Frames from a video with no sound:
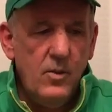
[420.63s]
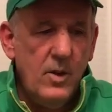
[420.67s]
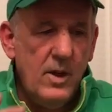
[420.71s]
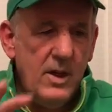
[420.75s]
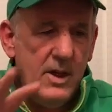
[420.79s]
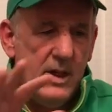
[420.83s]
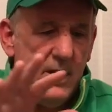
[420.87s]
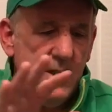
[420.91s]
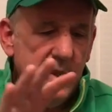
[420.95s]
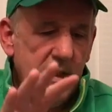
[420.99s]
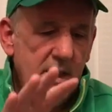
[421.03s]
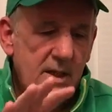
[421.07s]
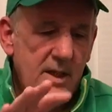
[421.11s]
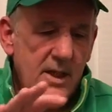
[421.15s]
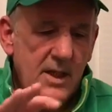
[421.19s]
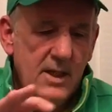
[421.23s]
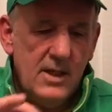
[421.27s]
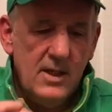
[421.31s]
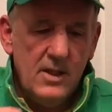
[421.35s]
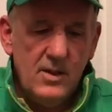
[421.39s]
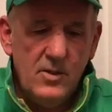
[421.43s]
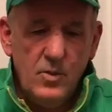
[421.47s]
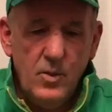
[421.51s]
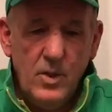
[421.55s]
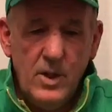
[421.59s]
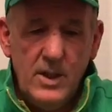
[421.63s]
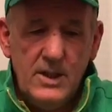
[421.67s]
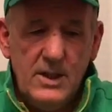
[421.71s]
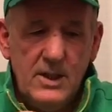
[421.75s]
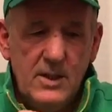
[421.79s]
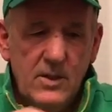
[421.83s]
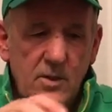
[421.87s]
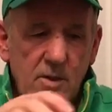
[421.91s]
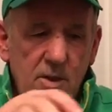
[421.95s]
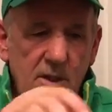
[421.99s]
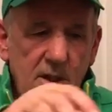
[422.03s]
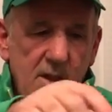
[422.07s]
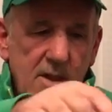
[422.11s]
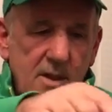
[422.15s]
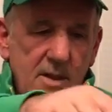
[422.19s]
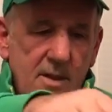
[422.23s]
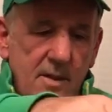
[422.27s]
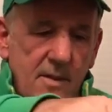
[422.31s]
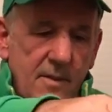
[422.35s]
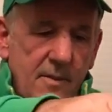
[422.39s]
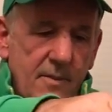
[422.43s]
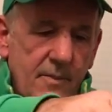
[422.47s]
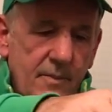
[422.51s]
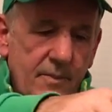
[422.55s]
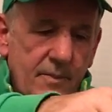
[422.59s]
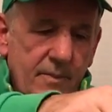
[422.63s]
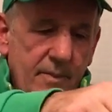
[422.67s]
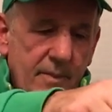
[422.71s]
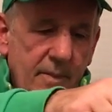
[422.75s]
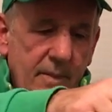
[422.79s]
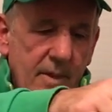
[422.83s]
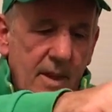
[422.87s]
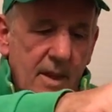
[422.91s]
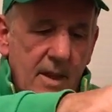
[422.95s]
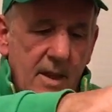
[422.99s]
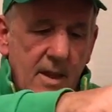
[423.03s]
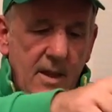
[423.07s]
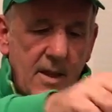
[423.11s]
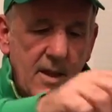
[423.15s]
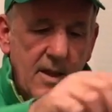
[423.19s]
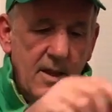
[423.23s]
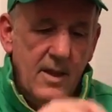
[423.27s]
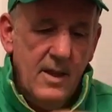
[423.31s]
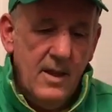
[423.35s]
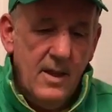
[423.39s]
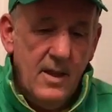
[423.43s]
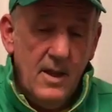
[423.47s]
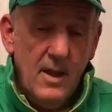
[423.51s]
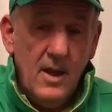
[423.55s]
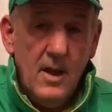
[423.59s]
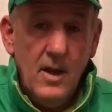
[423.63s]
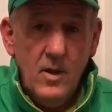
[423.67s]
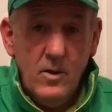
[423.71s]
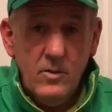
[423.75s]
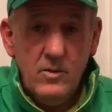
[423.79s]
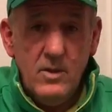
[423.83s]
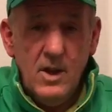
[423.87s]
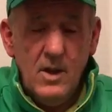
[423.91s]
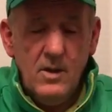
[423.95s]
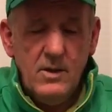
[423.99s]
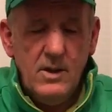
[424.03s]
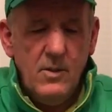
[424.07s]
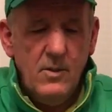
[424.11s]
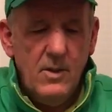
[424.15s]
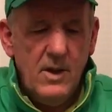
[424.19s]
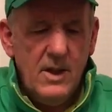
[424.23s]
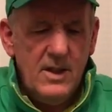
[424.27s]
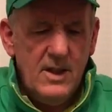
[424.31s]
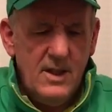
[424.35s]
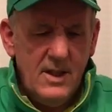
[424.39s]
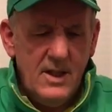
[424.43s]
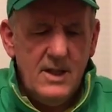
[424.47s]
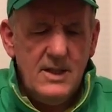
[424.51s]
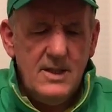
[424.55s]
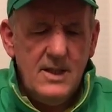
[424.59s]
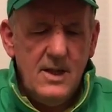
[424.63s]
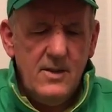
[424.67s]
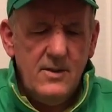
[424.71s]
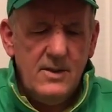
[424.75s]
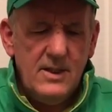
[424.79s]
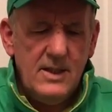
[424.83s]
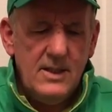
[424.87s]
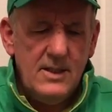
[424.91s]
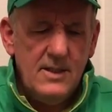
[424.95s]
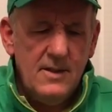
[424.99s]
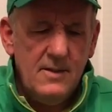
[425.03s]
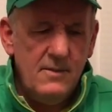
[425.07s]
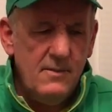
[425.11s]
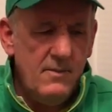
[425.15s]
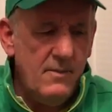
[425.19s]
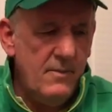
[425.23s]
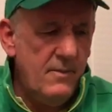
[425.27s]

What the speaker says: Why are you doing this? Why are you doing this? I'll tell you why, there is a reason.